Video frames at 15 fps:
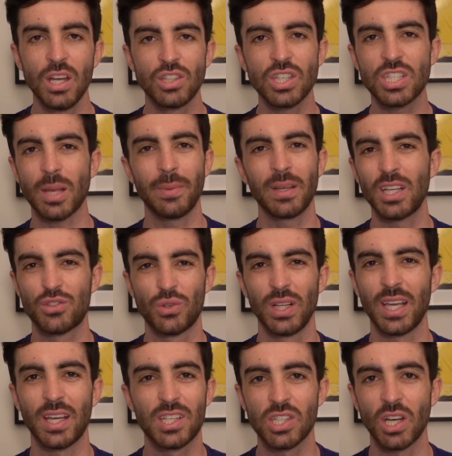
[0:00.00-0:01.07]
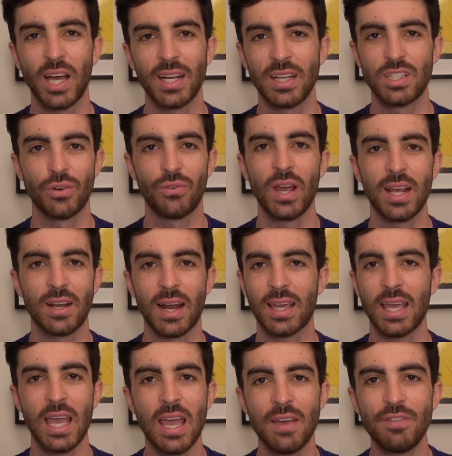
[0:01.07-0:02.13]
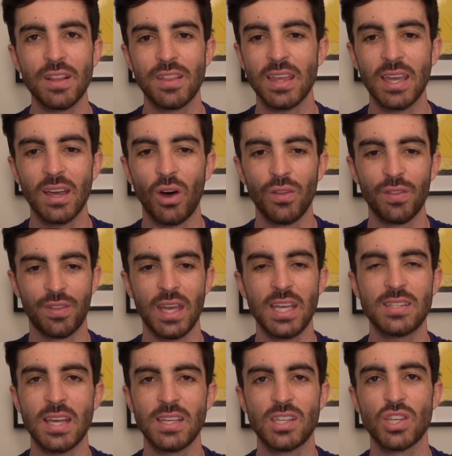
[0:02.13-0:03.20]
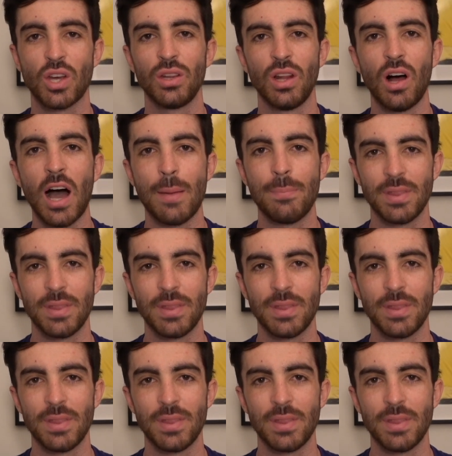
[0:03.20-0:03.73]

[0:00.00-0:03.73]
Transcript: Just something that's really exciting to read. Like everything on these days is online,